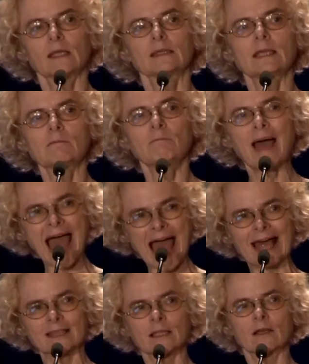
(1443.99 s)

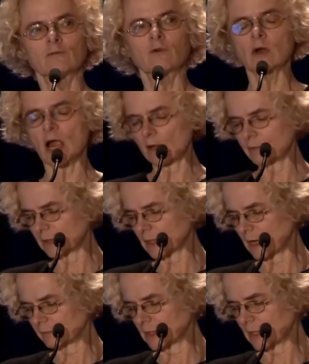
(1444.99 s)
demand for
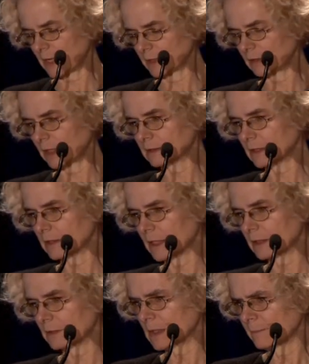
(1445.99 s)
having higher
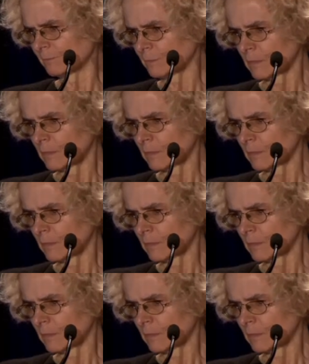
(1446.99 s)
alternatives.